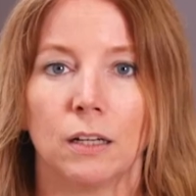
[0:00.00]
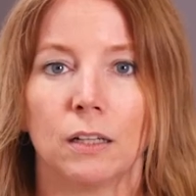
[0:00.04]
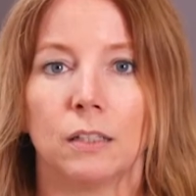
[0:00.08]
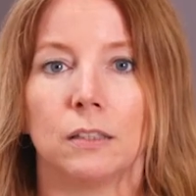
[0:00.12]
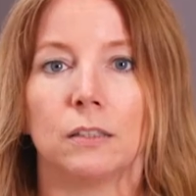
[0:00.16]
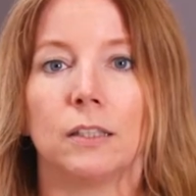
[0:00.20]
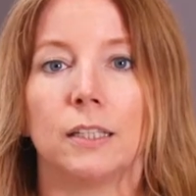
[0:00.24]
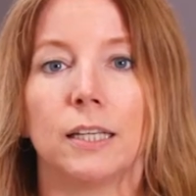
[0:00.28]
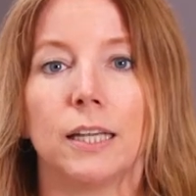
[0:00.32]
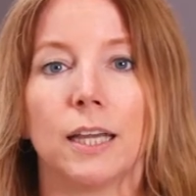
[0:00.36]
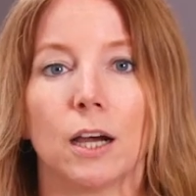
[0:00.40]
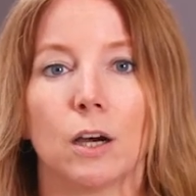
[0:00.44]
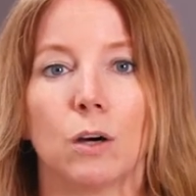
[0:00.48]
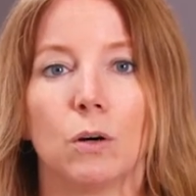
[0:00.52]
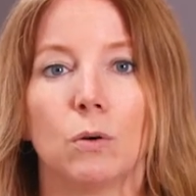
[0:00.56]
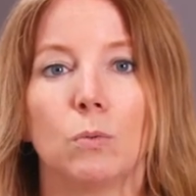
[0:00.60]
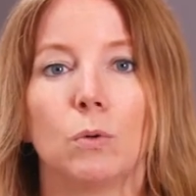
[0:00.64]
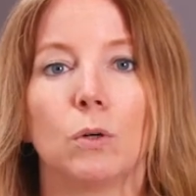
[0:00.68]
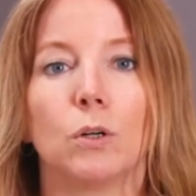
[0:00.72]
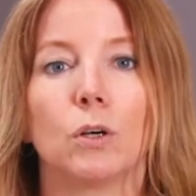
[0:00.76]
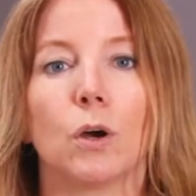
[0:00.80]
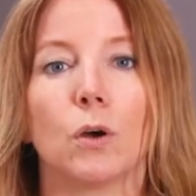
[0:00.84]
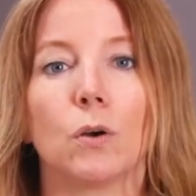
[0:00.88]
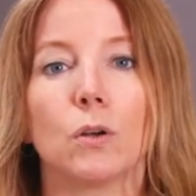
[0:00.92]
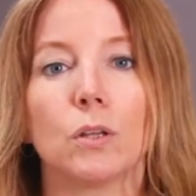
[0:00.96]
Leo will
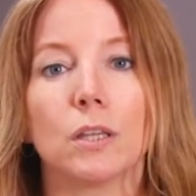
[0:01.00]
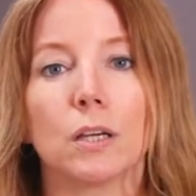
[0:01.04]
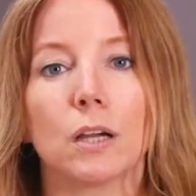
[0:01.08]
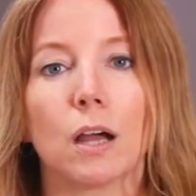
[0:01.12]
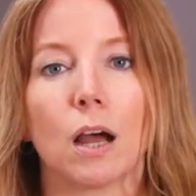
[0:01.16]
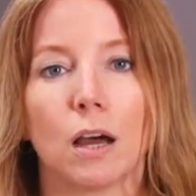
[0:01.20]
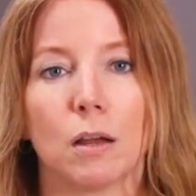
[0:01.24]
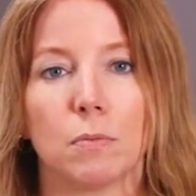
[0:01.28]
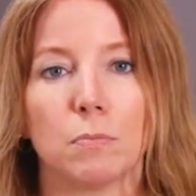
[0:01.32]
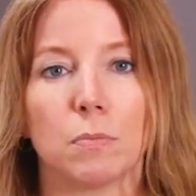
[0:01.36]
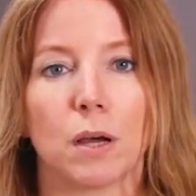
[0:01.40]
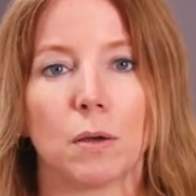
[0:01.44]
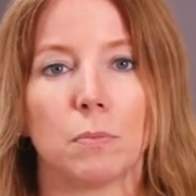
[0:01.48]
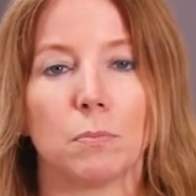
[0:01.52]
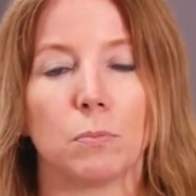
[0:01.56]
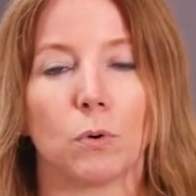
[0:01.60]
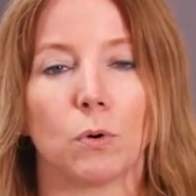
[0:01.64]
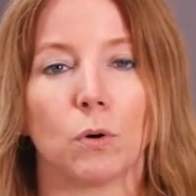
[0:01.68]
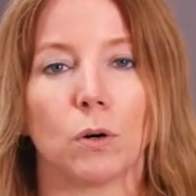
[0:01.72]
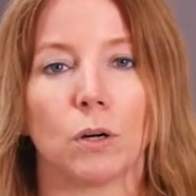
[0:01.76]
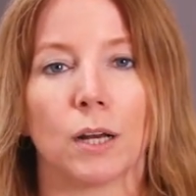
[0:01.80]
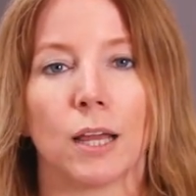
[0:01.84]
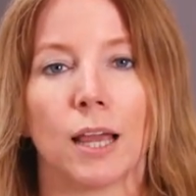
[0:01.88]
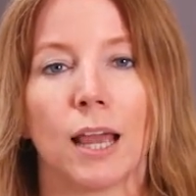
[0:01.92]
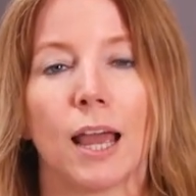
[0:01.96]
go to the Kanban
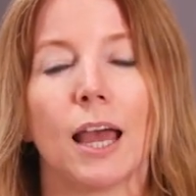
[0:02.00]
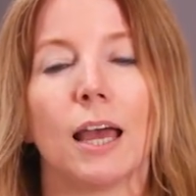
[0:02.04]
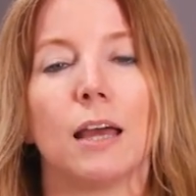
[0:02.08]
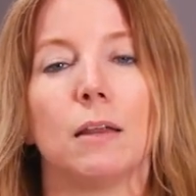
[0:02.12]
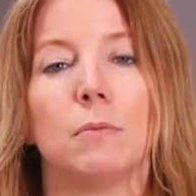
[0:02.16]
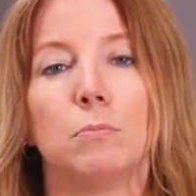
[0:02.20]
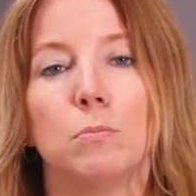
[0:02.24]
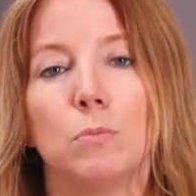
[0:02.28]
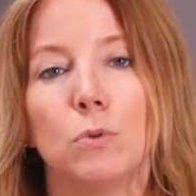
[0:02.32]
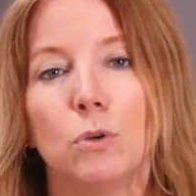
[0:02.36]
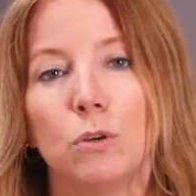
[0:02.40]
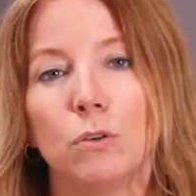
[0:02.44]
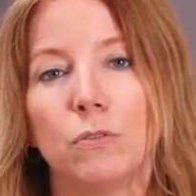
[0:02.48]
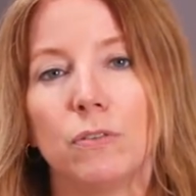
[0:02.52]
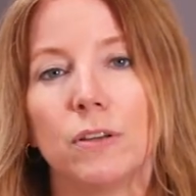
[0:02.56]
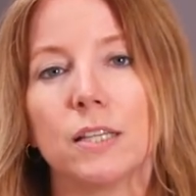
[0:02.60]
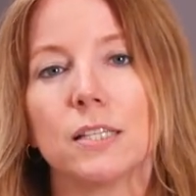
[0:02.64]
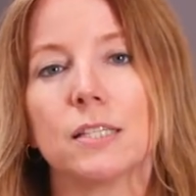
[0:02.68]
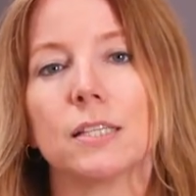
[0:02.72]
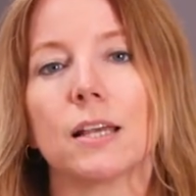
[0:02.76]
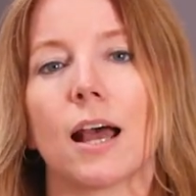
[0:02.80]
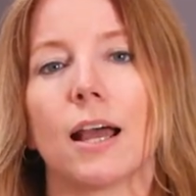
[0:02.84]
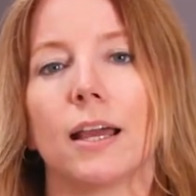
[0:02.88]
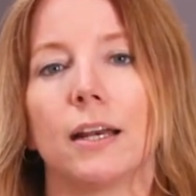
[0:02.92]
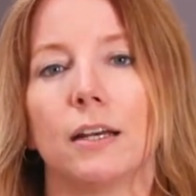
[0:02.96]
board and move
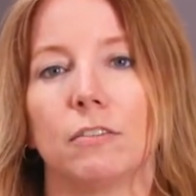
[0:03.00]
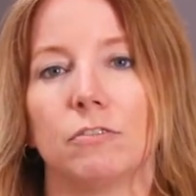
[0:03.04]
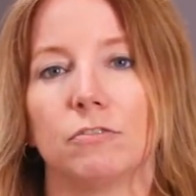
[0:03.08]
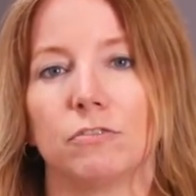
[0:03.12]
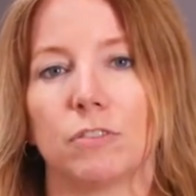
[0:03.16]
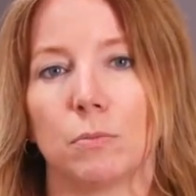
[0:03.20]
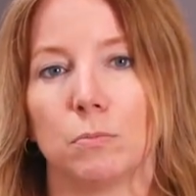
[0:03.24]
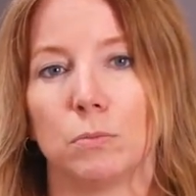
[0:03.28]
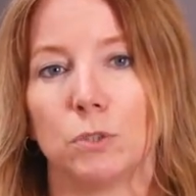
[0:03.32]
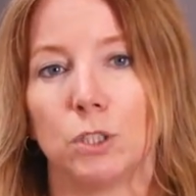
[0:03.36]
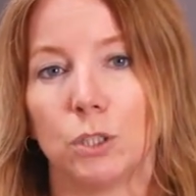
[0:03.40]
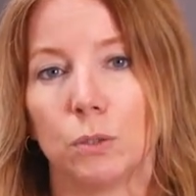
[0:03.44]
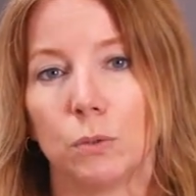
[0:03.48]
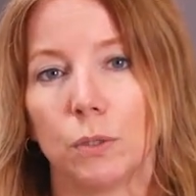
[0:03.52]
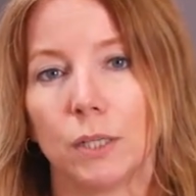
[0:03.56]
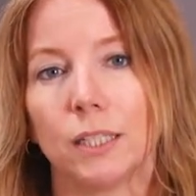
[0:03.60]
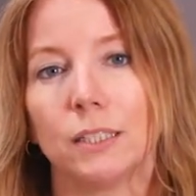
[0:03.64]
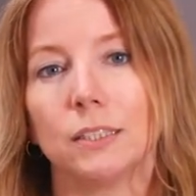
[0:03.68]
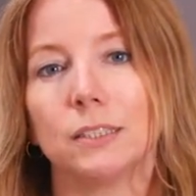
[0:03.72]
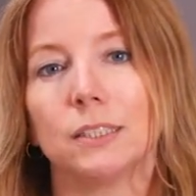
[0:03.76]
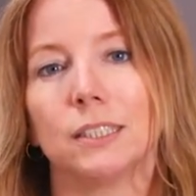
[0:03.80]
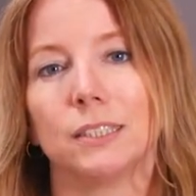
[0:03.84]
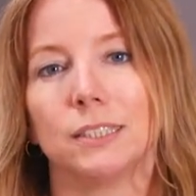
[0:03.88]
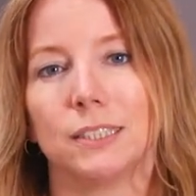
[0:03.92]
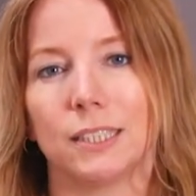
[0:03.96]
his item from doing
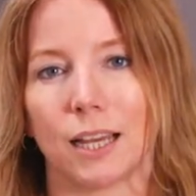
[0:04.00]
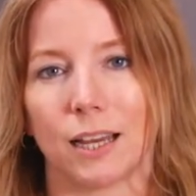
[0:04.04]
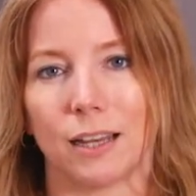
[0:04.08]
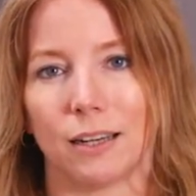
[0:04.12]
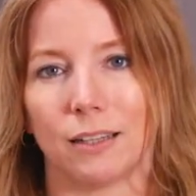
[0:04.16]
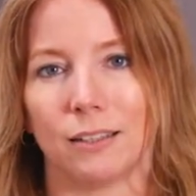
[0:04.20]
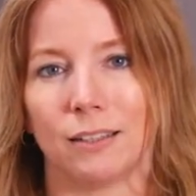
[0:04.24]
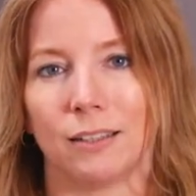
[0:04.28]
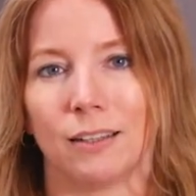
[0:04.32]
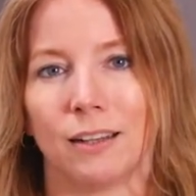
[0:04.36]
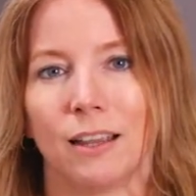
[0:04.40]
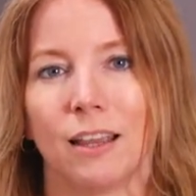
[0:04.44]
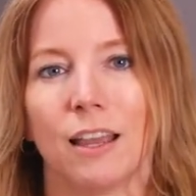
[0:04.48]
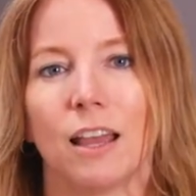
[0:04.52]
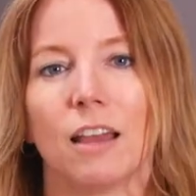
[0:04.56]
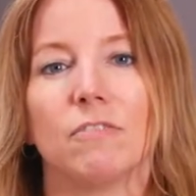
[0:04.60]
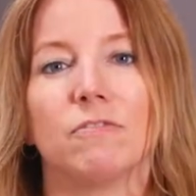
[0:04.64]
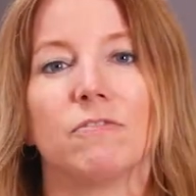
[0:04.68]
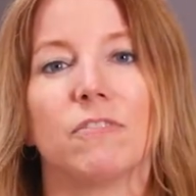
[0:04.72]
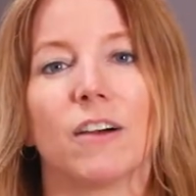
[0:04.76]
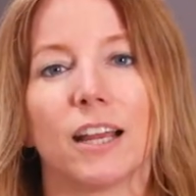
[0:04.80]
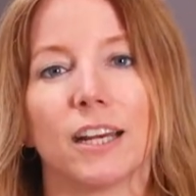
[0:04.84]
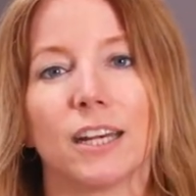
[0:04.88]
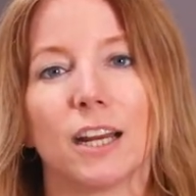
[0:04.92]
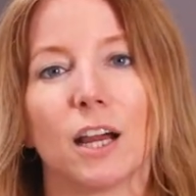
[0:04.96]
to done and
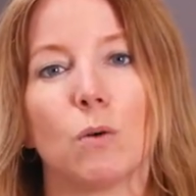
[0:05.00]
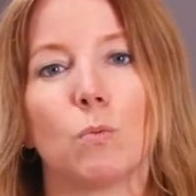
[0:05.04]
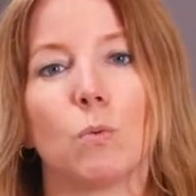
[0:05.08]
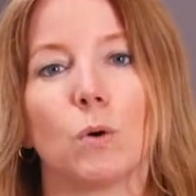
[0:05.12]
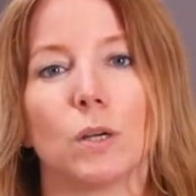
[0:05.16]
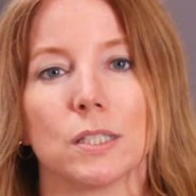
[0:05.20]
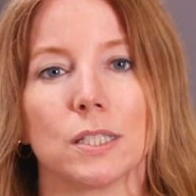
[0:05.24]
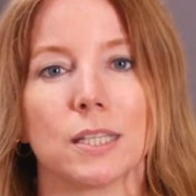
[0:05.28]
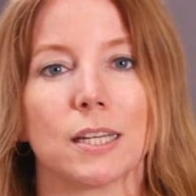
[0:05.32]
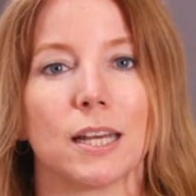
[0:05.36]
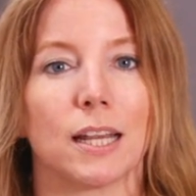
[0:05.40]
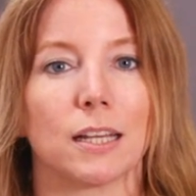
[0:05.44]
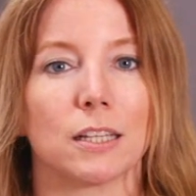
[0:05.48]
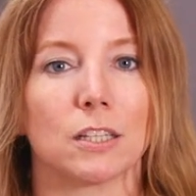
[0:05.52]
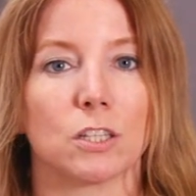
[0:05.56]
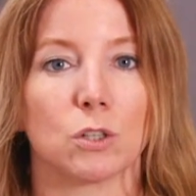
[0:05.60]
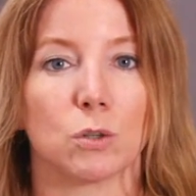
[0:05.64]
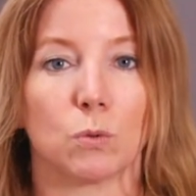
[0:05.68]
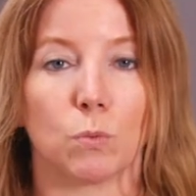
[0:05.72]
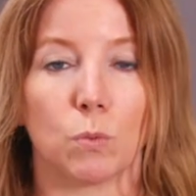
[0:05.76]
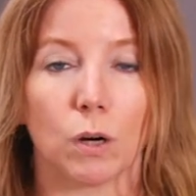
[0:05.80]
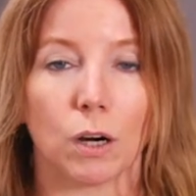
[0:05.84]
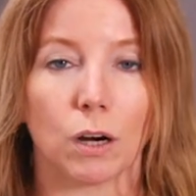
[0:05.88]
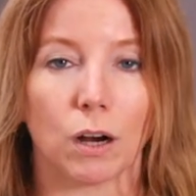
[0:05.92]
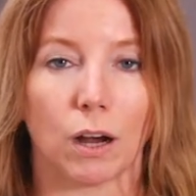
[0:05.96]
find out what's next to
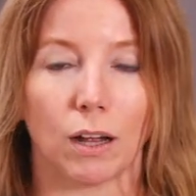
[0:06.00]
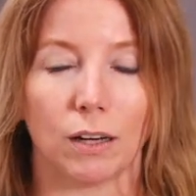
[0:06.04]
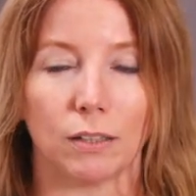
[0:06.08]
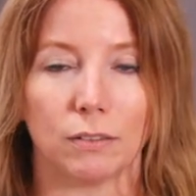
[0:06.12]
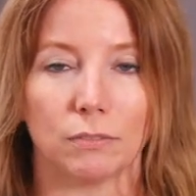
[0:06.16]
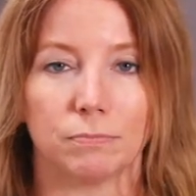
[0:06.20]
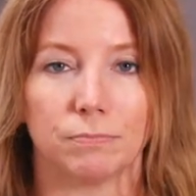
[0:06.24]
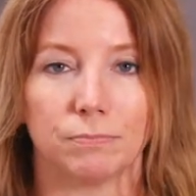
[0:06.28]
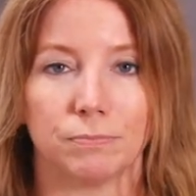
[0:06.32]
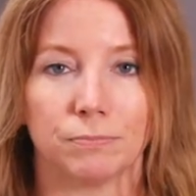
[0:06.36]
work on.